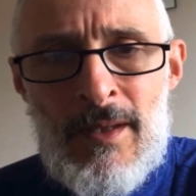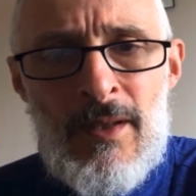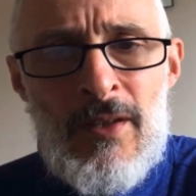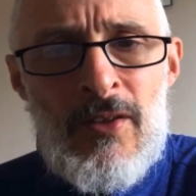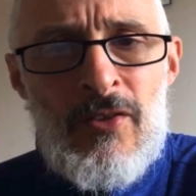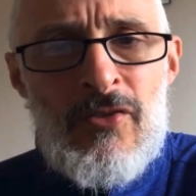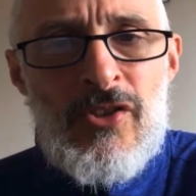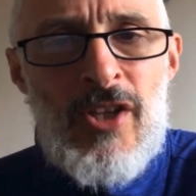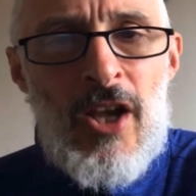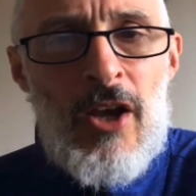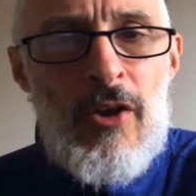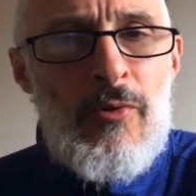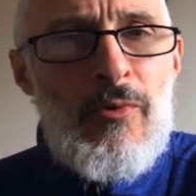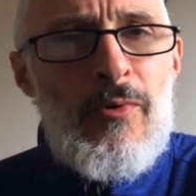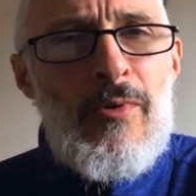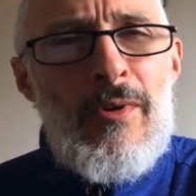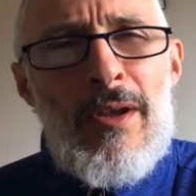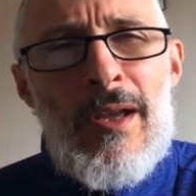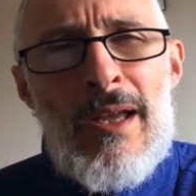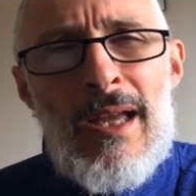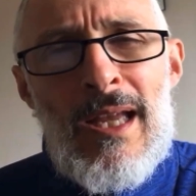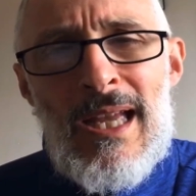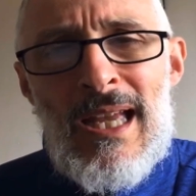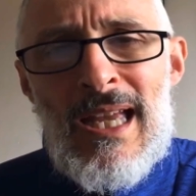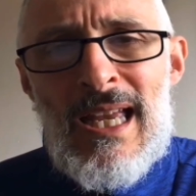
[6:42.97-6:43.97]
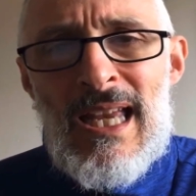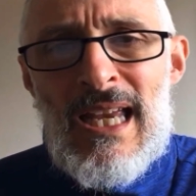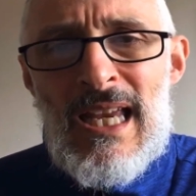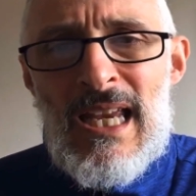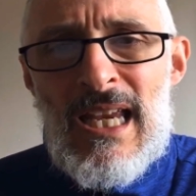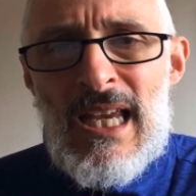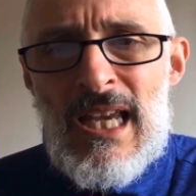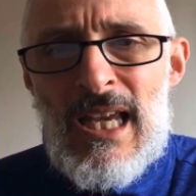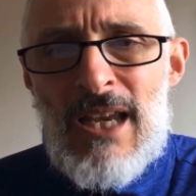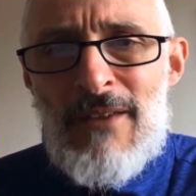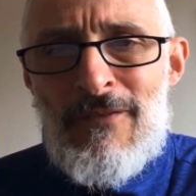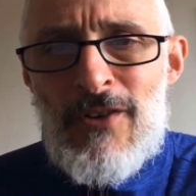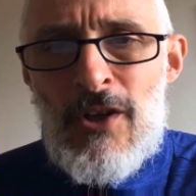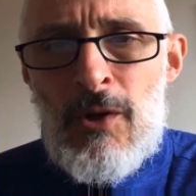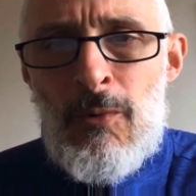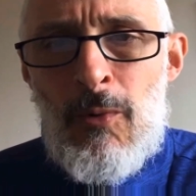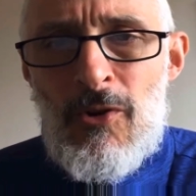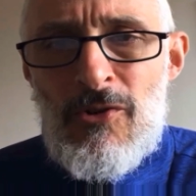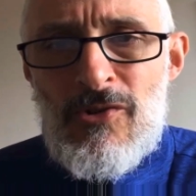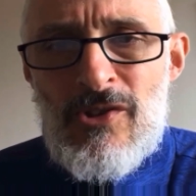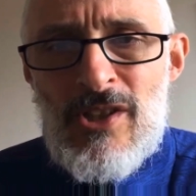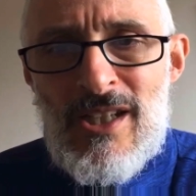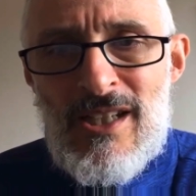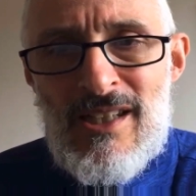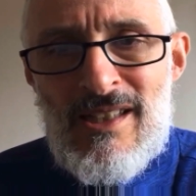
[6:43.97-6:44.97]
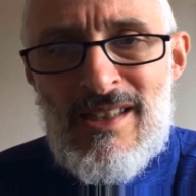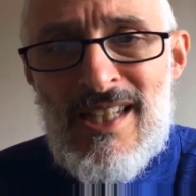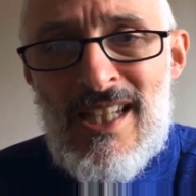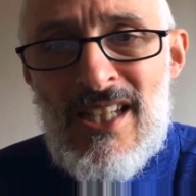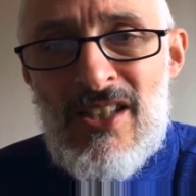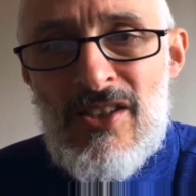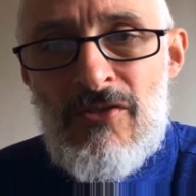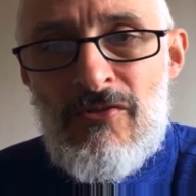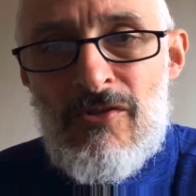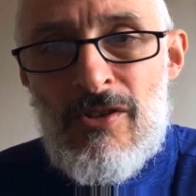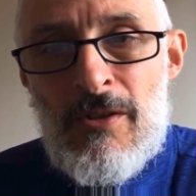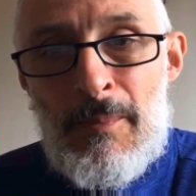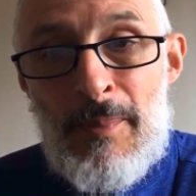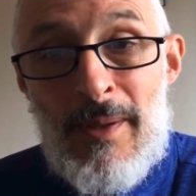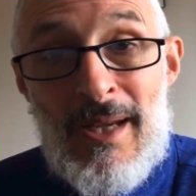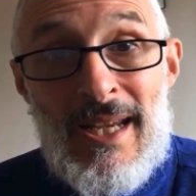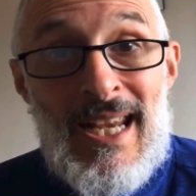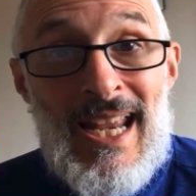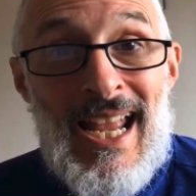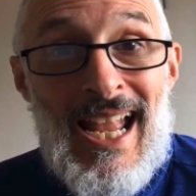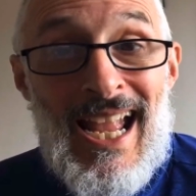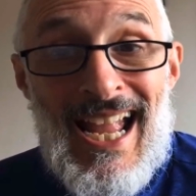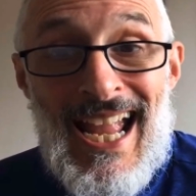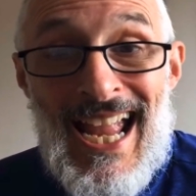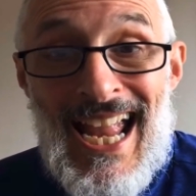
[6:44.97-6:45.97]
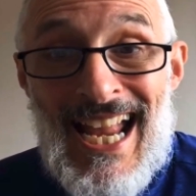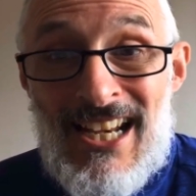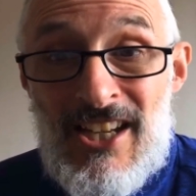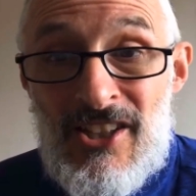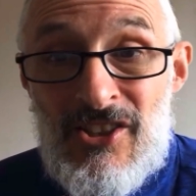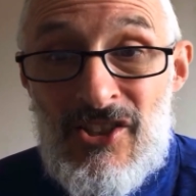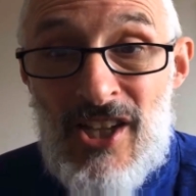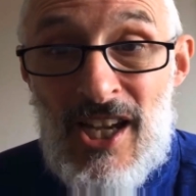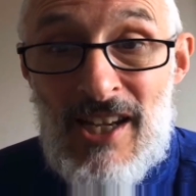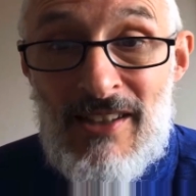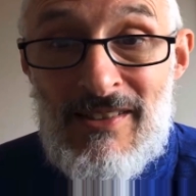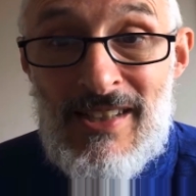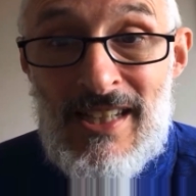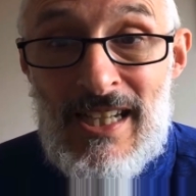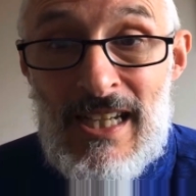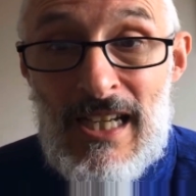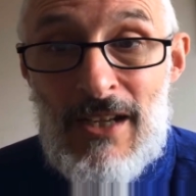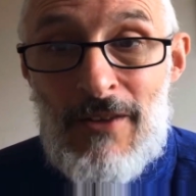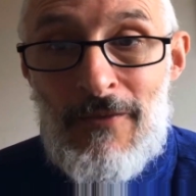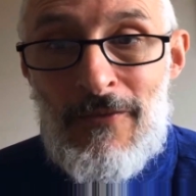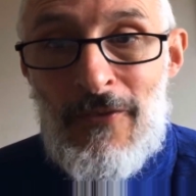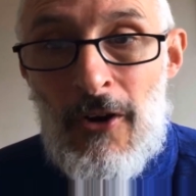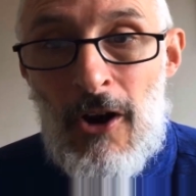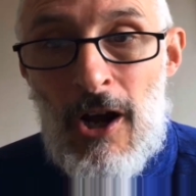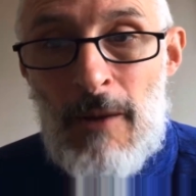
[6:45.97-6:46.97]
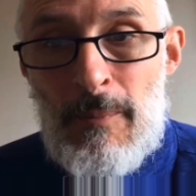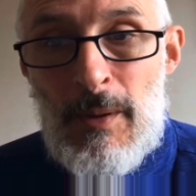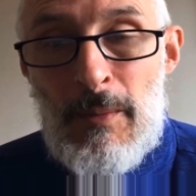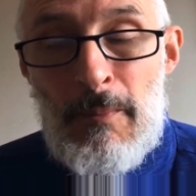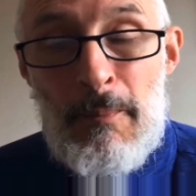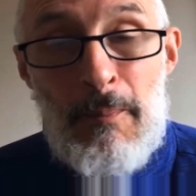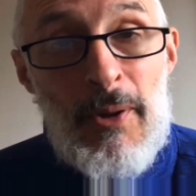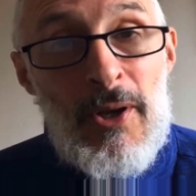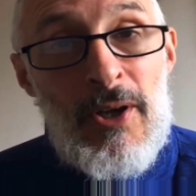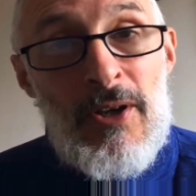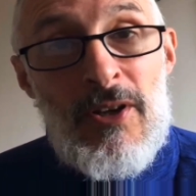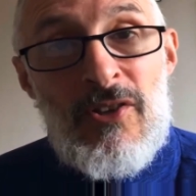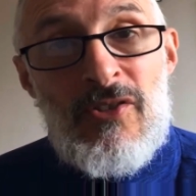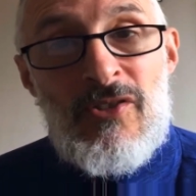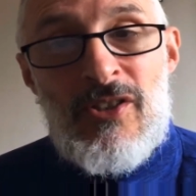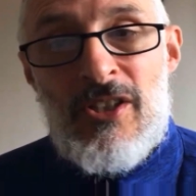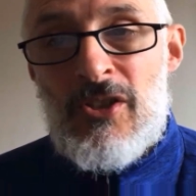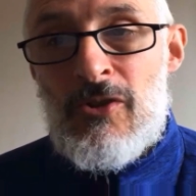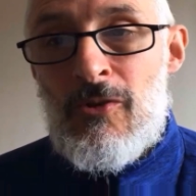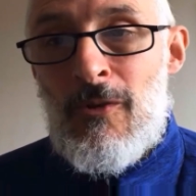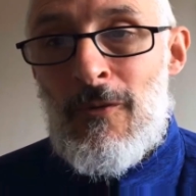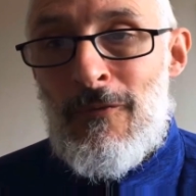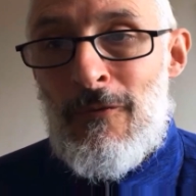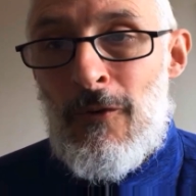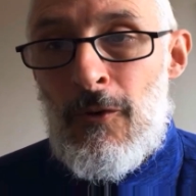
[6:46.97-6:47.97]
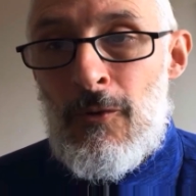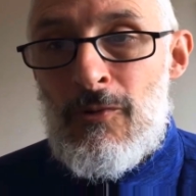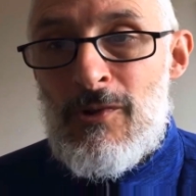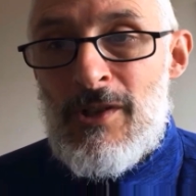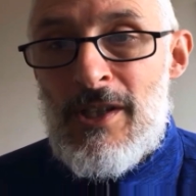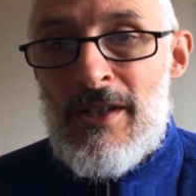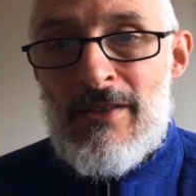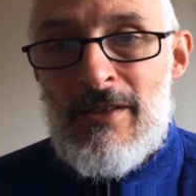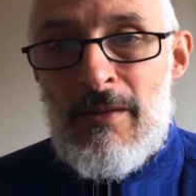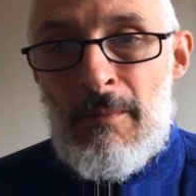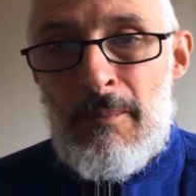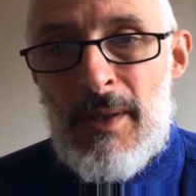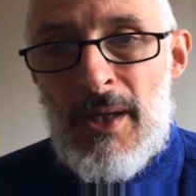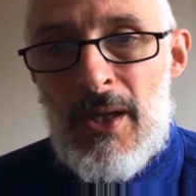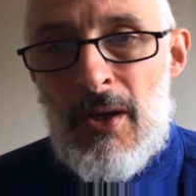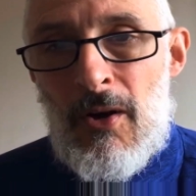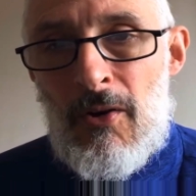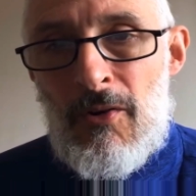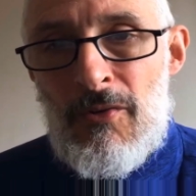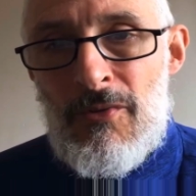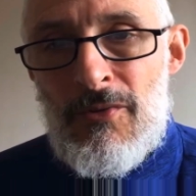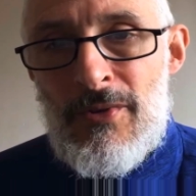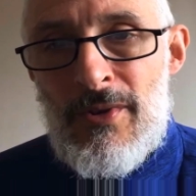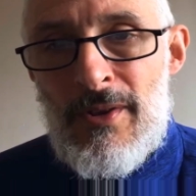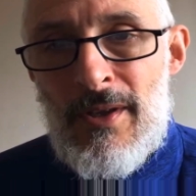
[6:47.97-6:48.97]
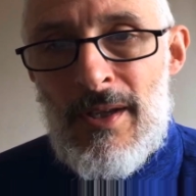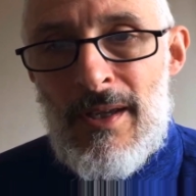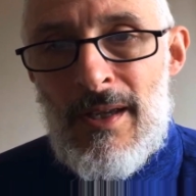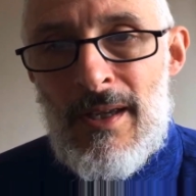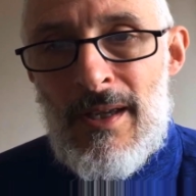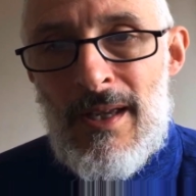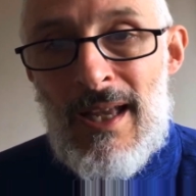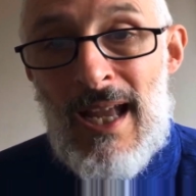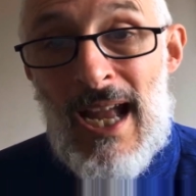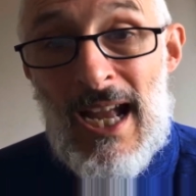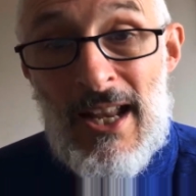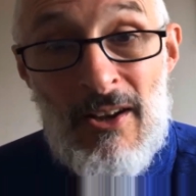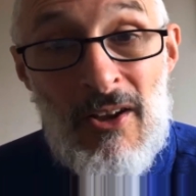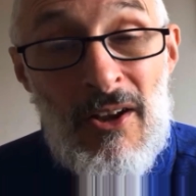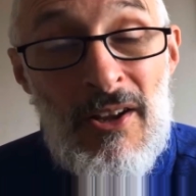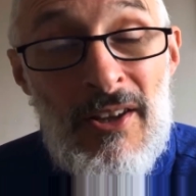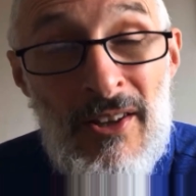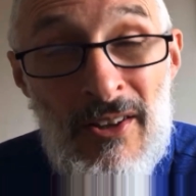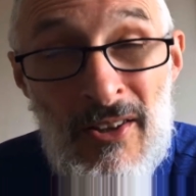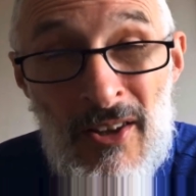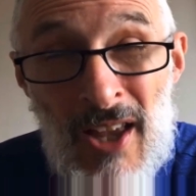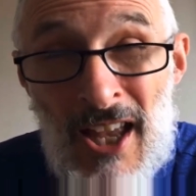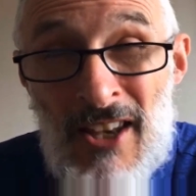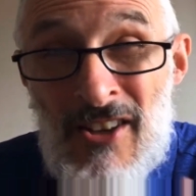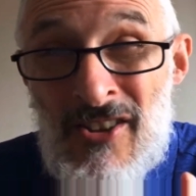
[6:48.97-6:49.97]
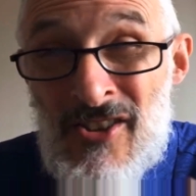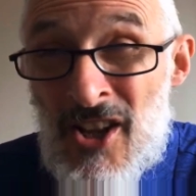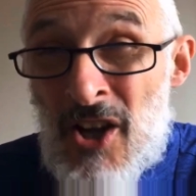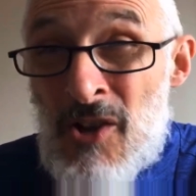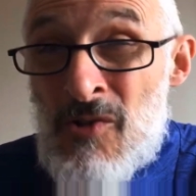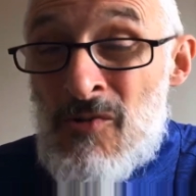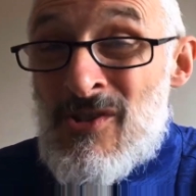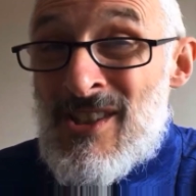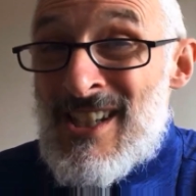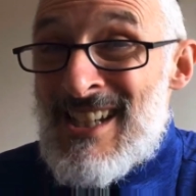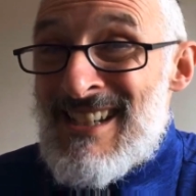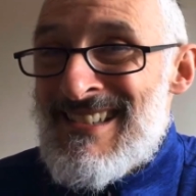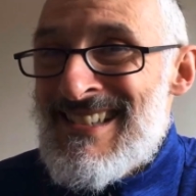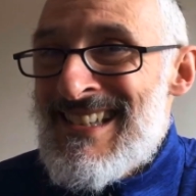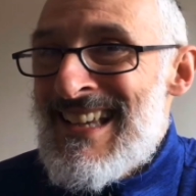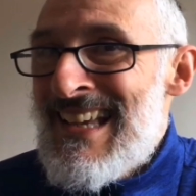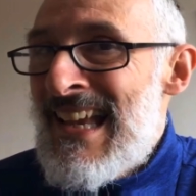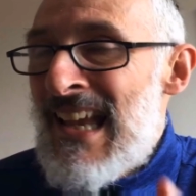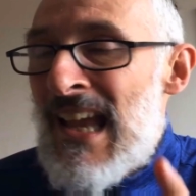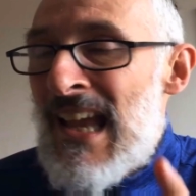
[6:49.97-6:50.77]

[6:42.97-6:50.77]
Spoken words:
So, if you want to continue to be an energetic, vibrant person in your 40s and beyond, and notice